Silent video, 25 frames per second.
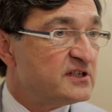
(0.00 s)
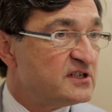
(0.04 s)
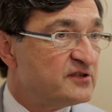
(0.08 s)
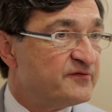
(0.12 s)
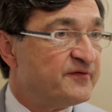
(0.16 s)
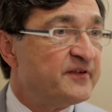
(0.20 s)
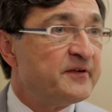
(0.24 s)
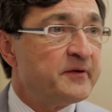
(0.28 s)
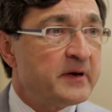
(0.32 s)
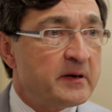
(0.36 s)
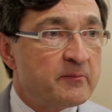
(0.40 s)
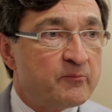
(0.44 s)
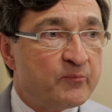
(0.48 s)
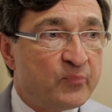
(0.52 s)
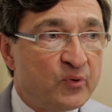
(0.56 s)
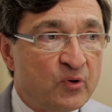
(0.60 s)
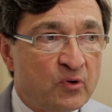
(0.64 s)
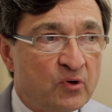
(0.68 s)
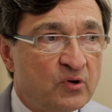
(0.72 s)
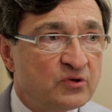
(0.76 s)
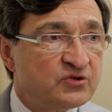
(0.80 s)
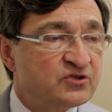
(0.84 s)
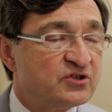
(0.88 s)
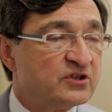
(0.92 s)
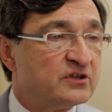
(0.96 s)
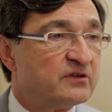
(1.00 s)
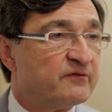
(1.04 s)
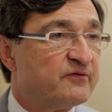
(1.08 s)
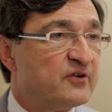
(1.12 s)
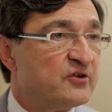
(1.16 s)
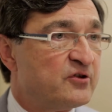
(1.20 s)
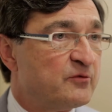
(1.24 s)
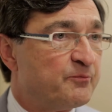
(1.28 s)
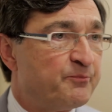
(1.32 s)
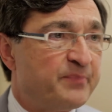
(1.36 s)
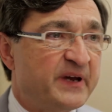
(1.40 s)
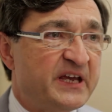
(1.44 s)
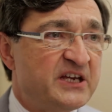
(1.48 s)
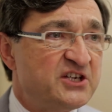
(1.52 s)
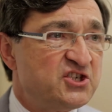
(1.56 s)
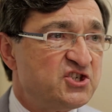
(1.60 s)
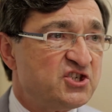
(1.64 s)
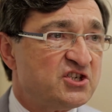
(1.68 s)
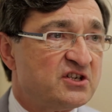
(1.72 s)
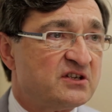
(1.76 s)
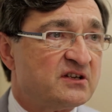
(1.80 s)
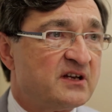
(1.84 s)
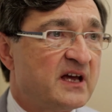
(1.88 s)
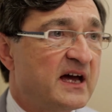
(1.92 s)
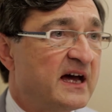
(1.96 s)
is very important for the
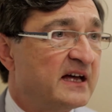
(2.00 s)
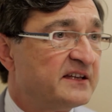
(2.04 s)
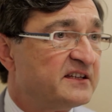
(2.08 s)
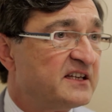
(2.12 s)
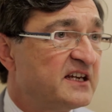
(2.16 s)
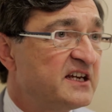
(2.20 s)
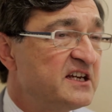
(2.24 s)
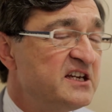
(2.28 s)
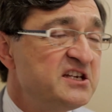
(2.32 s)
patient at